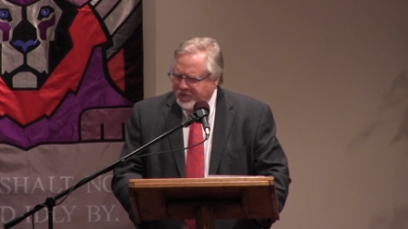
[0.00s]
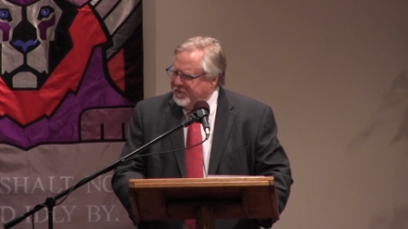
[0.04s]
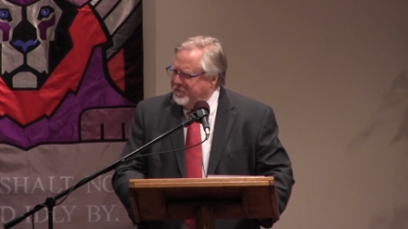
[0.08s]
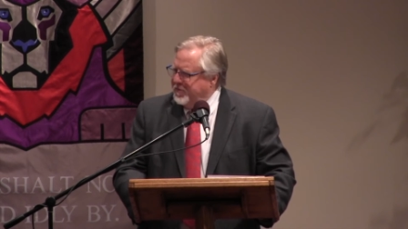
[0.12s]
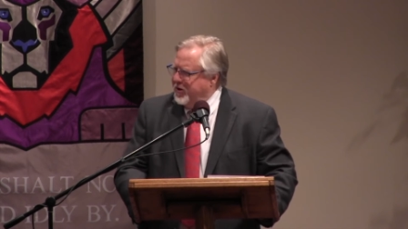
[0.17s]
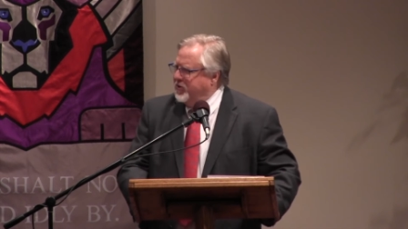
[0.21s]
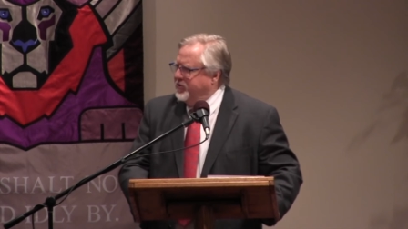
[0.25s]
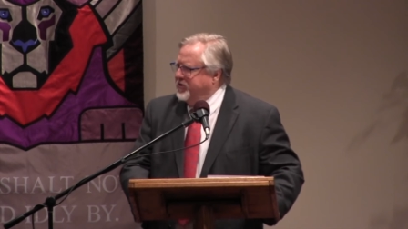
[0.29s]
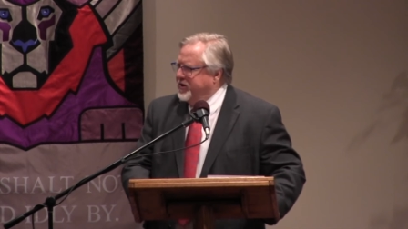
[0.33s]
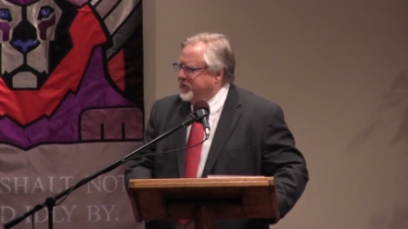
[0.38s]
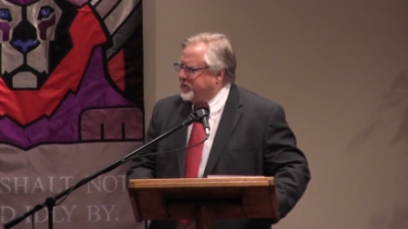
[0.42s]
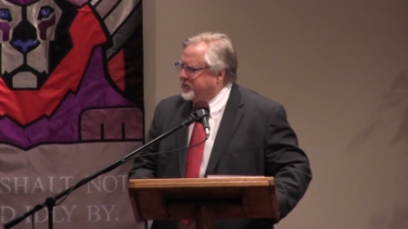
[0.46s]

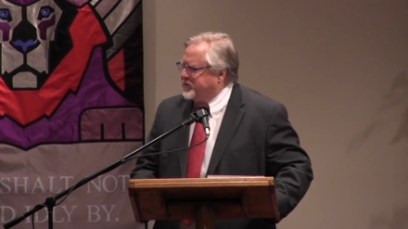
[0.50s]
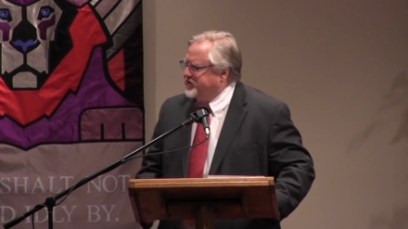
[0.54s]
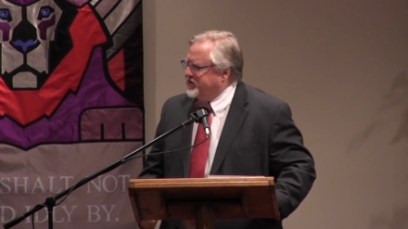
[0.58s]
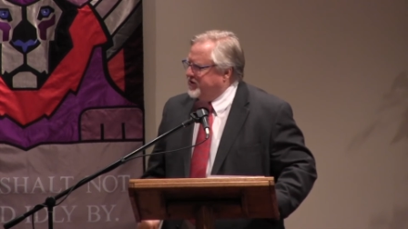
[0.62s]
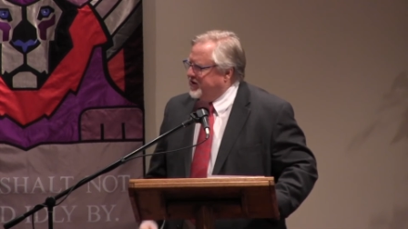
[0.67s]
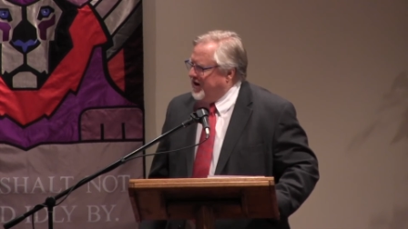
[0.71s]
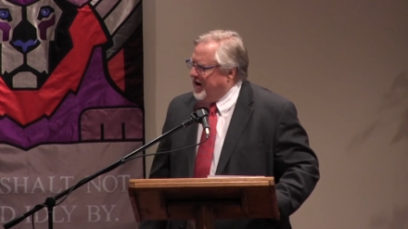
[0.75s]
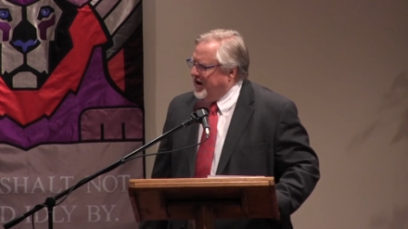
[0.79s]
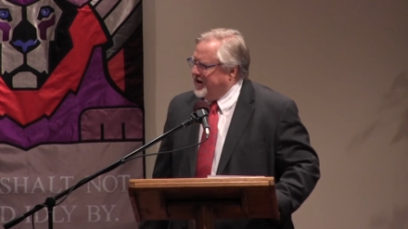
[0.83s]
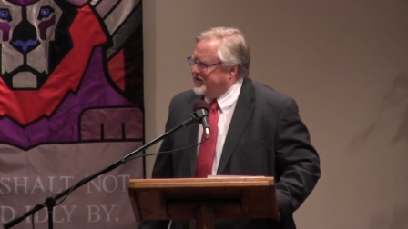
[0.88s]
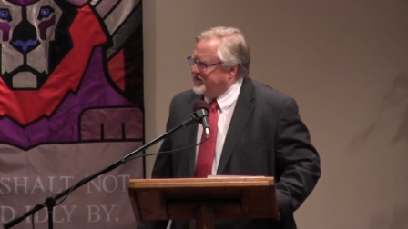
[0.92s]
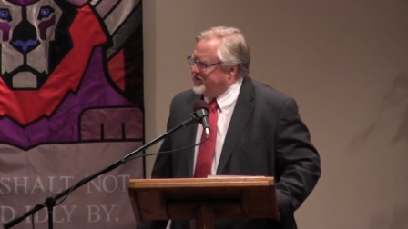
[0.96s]
Bemoaning was
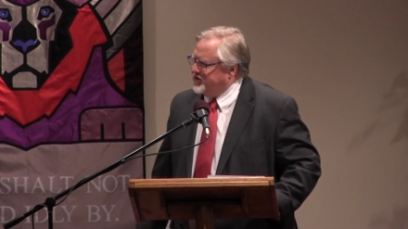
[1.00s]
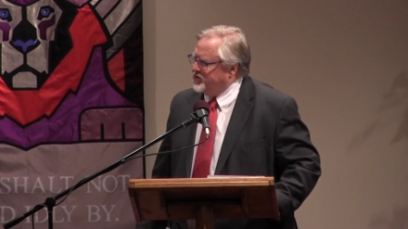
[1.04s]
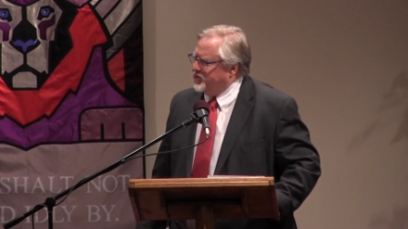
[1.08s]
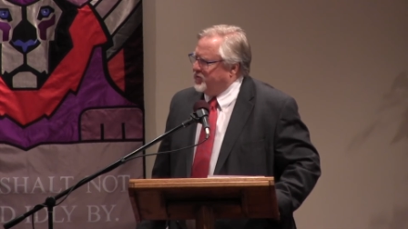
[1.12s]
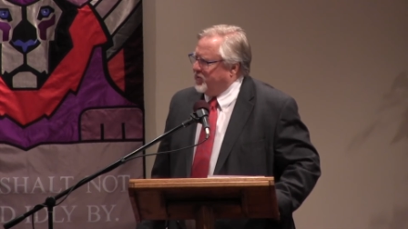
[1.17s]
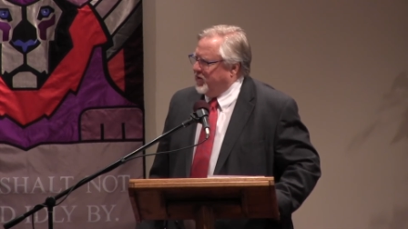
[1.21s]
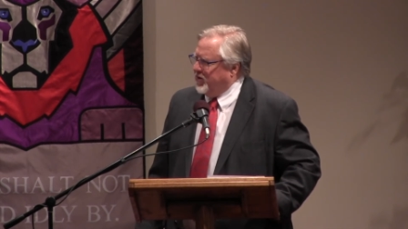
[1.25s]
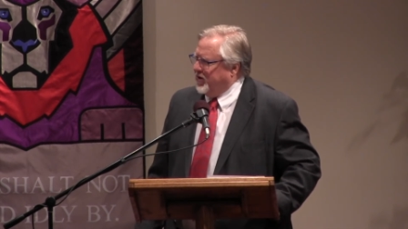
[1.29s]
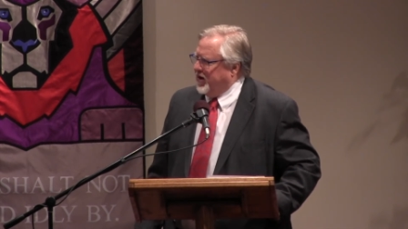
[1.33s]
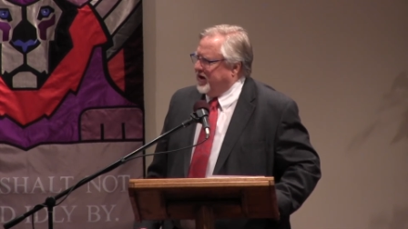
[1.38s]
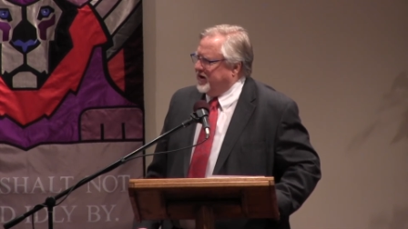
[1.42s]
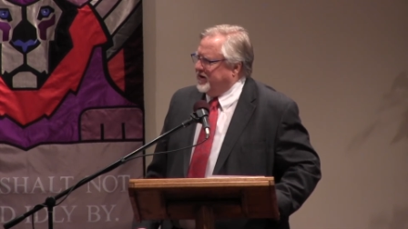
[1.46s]
the nicest
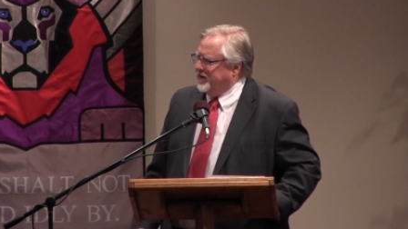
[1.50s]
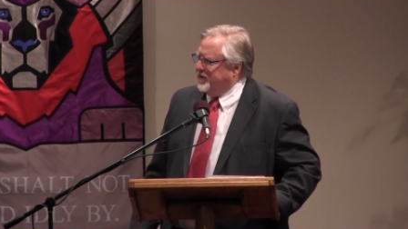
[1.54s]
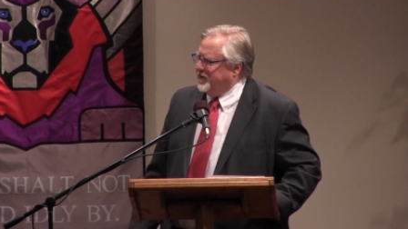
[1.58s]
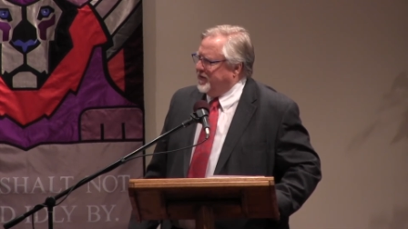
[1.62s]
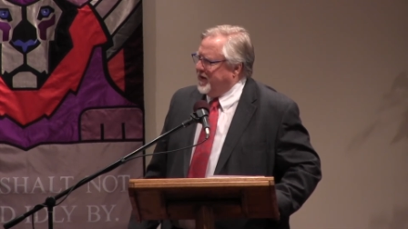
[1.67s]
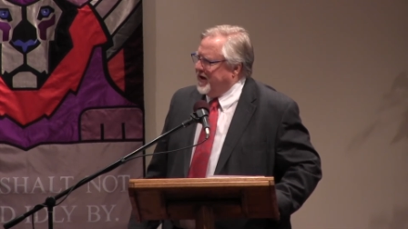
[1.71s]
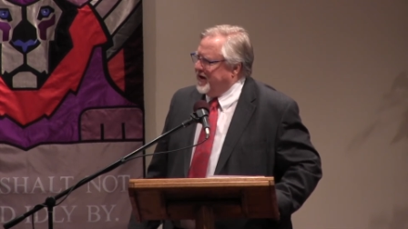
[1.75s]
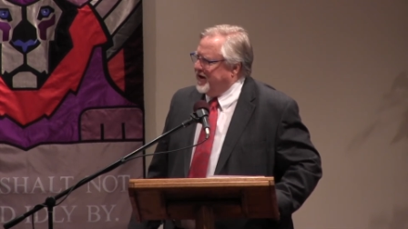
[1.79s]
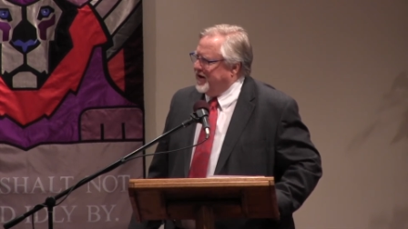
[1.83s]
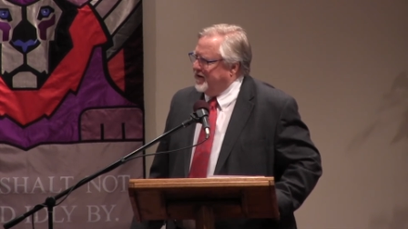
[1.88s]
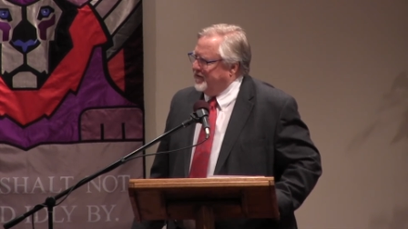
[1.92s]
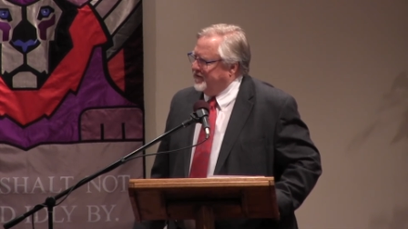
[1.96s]
word I could
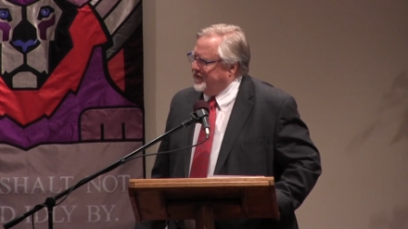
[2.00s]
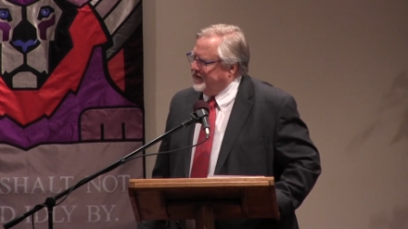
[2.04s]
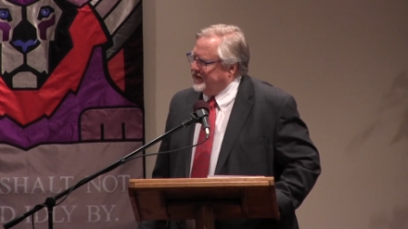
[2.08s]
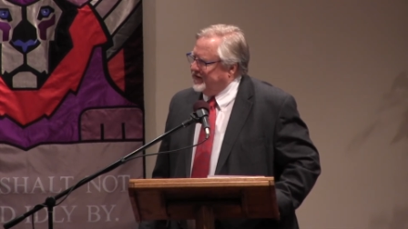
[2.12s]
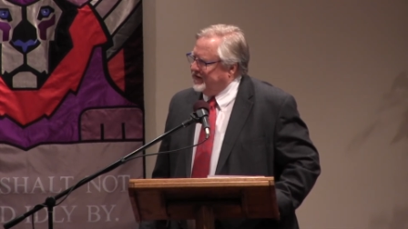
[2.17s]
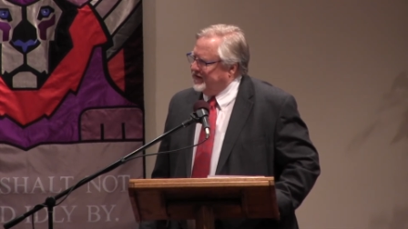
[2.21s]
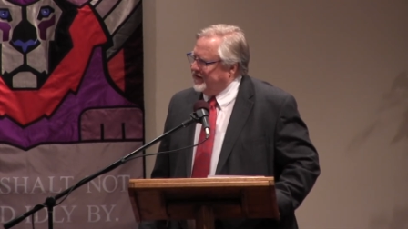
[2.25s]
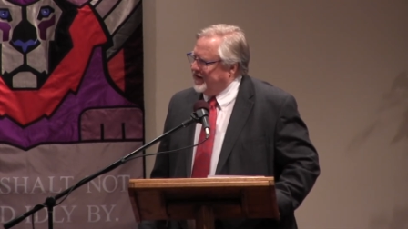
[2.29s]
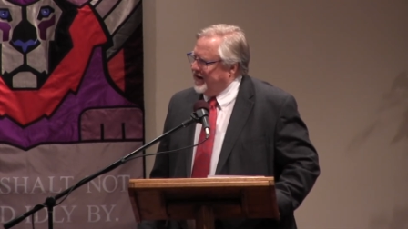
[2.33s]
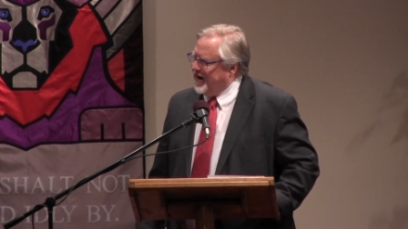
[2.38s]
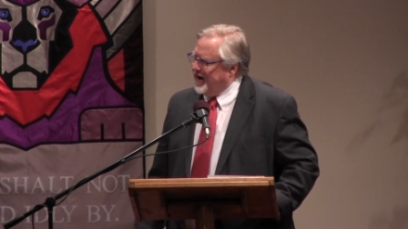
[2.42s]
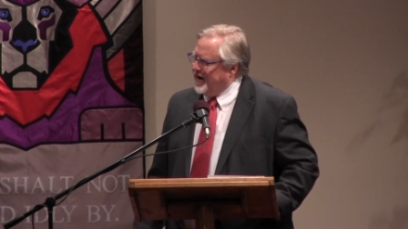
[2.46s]
think of at
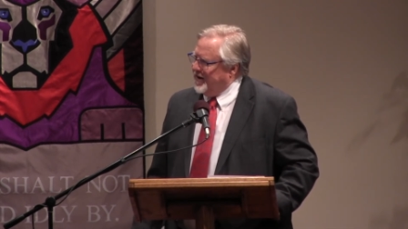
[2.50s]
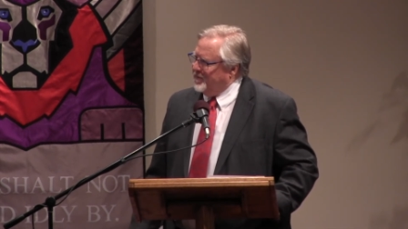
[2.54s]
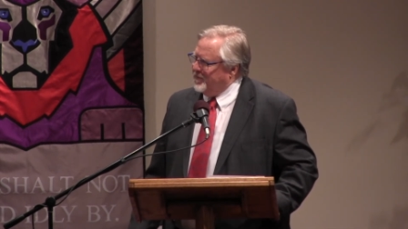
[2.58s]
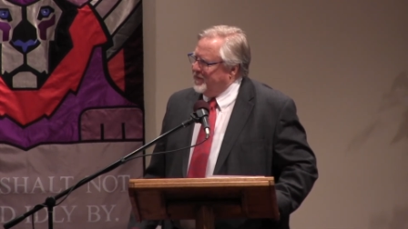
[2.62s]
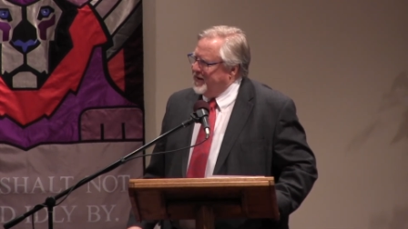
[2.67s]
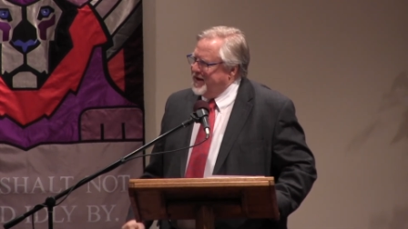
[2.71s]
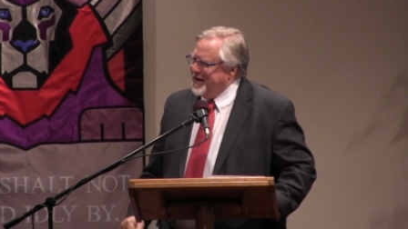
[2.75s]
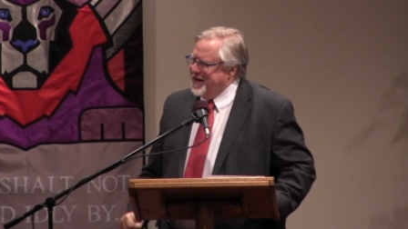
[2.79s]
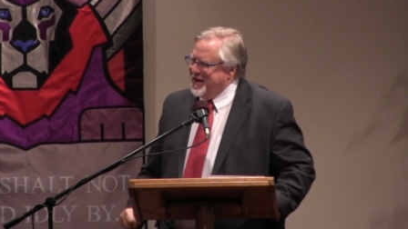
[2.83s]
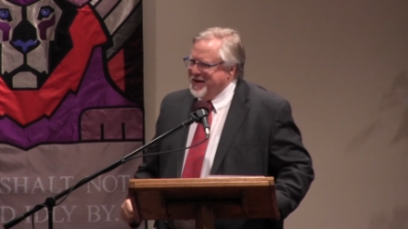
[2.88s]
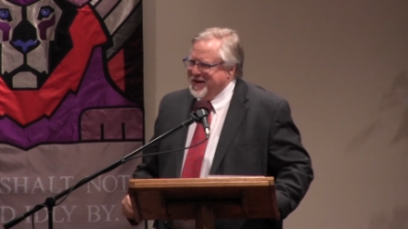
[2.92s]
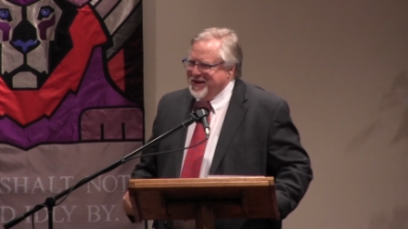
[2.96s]
the
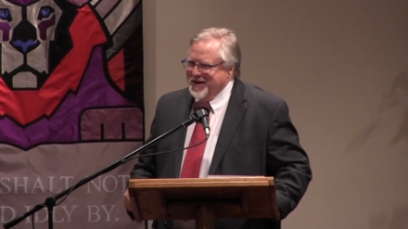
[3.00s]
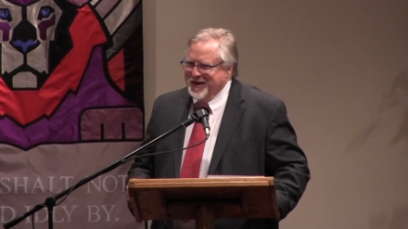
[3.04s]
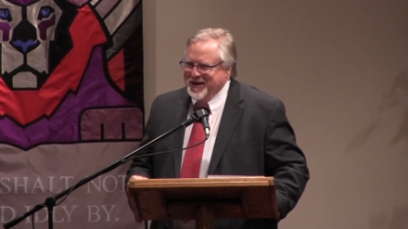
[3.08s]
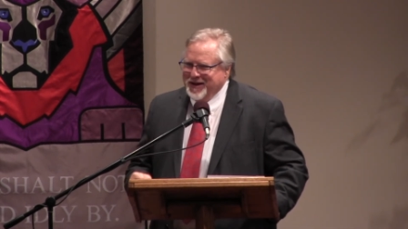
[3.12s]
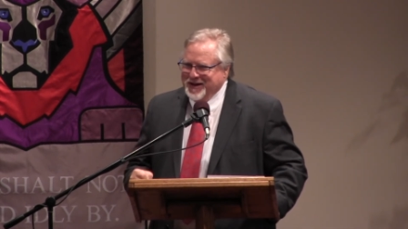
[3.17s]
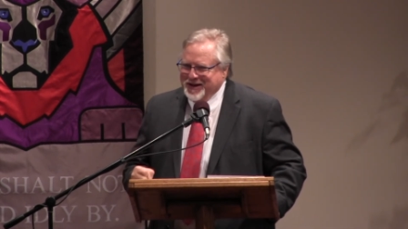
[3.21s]
time.